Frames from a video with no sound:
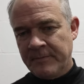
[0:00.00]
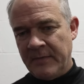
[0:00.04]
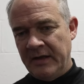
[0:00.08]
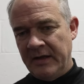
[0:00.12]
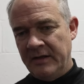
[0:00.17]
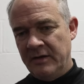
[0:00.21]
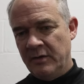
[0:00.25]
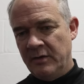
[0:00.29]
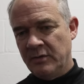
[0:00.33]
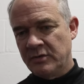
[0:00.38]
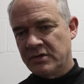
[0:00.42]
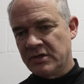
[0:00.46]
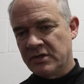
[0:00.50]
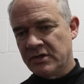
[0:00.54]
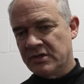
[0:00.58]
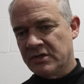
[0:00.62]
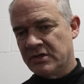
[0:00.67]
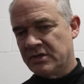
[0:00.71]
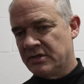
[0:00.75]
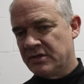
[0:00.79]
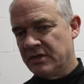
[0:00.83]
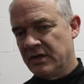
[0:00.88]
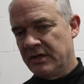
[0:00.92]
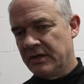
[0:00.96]
you know,
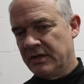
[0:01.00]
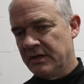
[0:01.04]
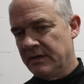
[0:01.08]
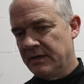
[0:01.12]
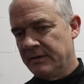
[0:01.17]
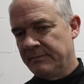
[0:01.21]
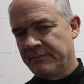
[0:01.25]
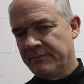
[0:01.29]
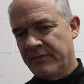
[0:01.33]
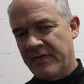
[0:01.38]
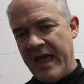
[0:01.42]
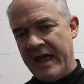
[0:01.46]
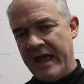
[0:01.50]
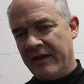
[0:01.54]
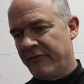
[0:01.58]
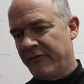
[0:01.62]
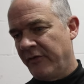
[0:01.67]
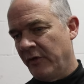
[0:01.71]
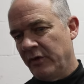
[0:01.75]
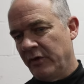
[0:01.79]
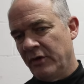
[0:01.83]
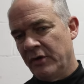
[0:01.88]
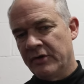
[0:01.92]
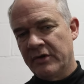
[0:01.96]
just
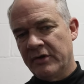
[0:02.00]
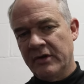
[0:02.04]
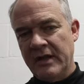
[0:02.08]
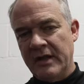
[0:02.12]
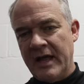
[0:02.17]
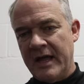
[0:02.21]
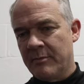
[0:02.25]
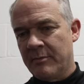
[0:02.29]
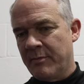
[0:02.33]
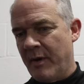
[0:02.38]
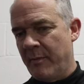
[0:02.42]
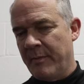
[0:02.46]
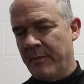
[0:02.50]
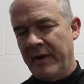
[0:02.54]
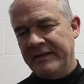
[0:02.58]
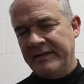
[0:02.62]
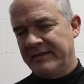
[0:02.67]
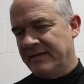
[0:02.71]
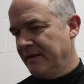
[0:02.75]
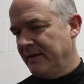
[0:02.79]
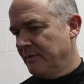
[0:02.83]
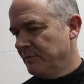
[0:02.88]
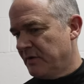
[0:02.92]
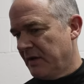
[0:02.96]
thankful. Learned a lot about my
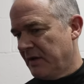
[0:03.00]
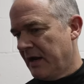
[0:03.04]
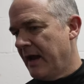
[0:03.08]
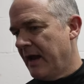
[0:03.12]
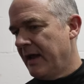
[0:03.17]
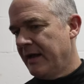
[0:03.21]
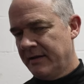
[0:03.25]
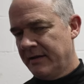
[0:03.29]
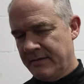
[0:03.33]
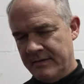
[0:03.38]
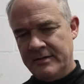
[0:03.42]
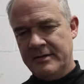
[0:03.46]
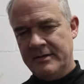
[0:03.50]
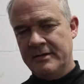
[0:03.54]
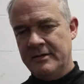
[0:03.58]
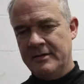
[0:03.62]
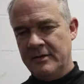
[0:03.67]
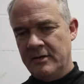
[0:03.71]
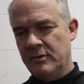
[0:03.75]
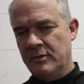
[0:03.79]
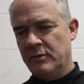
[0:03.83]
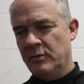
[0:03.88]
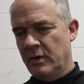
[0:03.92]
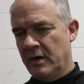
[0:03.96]
team today. You
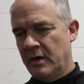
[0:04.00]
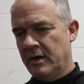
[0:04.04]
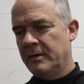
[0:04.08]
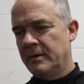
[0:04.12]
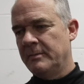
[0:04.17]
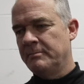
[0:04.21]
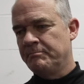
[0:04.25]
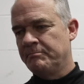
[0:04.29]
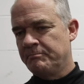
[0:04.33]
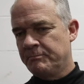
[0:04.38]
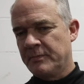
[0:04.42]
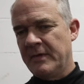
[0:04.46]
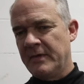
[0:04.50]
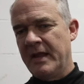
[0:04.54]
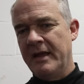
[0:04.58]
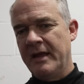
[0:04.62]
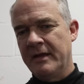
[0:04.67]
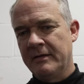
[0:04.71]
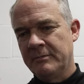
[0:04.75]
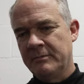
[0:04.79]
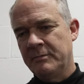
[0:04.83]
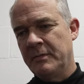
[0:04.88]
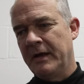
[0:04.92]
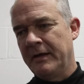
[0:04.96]
know,
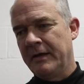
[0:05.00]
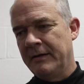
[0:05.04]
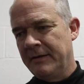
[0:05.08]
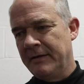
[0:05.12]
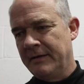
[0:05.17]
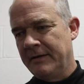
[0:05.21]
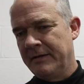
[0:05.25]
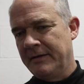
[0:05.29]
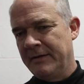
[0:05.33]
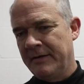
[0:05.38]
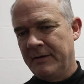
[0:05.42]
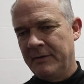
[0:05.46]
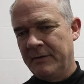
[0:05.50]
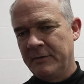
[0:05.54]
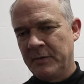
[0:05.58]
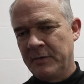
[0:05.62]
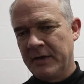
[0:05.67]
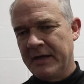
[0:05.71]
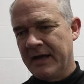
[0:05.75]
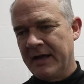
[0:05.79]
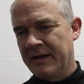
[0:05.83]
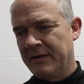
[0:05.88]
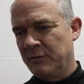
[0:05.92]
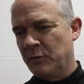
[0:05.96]

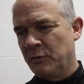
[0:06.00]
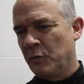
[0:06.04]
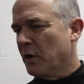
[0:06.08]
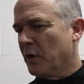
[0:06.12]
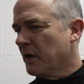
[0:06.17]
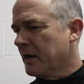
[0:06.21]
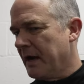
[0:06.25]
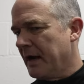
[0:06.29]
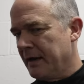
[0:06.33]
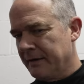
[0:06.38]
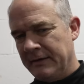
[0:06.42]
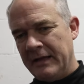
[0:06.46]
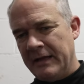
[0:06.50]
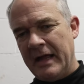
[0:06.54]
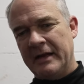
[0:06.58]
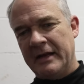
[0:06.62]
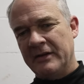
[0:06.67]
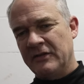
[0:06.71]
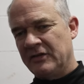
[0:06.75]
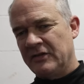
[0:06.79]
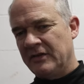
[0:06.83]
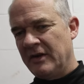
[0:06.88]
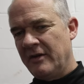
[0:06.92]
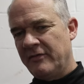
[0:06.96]
we got to work on a lot
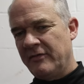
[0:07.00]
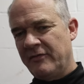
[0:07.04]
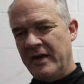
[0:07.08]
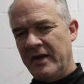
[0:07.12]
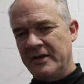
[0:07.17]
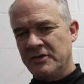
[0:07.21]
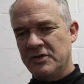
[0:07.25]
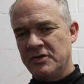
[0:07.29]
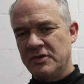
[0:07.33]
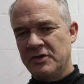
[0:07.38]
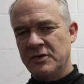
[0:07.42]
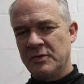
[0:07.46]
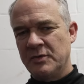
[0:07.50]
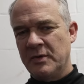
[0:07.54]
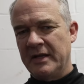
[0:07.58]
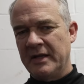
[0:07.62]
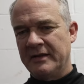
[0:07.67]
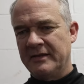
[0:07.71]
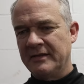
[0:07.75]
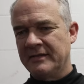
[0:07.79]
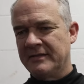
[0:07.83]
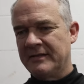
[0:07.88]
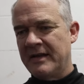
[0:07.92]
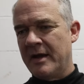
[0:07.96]
of stuff as you do
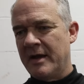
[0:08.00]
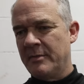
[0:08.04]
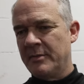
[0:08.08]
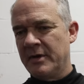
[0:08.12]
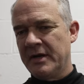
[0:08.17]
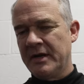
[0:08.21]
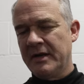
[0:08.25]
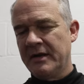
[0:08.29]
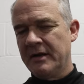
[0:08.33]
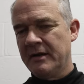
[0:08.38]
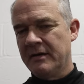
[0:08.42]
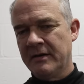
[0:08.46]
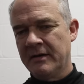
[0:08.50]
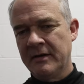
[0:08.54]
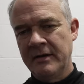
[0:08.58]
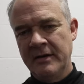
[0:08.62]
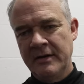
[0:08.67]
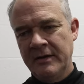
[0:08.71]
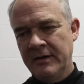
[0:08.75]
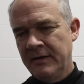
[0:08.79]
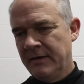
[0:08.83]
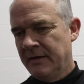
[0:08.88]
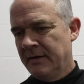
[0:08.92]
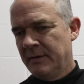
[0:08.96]
at this time of the year,
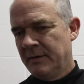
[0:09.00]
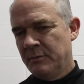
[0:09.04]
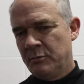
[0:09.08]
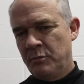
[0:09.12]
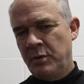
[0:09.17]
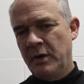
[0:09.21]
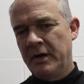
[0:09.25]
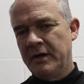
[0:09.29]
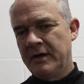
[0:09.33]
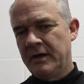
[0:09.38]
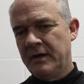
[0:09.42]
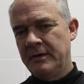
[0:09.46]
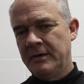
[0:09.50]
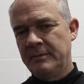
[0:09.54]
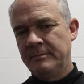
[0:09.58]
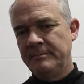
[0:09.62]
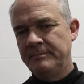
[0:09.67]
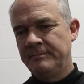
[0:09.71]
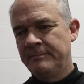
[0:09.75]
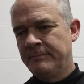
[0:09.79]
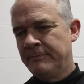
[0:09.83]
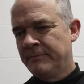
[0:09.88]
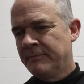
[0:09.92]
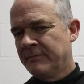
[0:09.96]

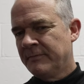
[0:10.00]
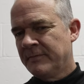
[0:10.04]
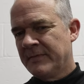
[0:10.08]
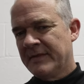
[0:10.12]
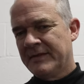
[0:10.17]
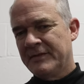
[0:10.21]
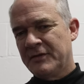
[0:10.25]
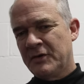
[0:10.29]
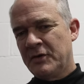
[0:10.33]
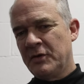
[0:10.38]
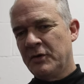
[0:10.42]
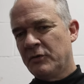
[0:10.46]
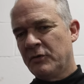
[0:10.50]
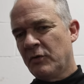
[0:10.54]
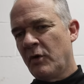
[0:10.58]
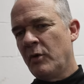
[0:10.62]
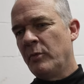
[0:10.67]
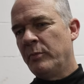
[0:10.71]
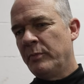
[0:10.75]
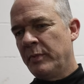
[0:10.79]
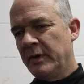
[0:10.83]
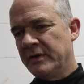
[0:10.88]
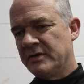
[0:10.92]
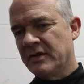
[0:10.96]
but. It's
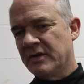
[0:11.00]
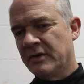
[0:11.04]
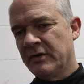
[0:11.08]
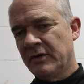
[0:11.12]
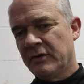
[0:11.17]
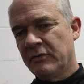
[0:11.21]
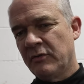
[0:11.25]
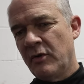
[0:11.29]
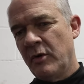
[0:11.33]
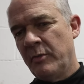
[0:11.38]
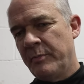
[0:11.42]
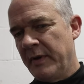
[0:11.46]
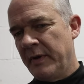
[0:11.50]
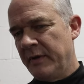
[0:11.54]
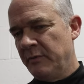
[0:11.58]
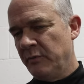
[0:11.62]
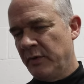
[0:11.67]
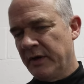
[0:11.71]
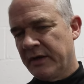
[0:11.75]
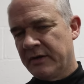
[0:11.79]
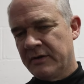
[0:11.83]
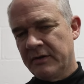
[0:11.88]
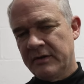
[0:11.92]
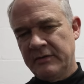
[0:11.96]
a good group, and
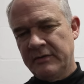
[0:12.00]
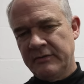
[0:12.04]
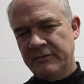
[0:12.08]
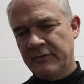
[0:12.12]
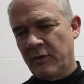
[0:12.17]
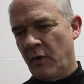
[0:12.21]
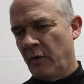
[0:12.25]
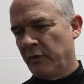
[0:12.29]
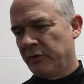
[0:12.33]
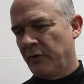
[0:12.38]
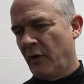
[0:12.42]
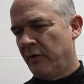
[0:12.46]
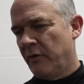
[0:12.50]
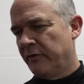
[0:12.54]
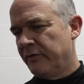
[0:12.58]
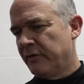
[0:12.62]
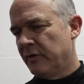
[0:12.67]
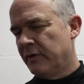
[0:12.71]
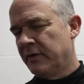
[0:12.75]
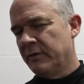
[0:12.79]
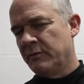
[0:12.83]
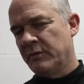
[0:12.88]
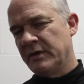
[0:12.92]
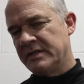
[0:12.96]
we could have rolled
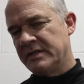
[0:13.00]
over, and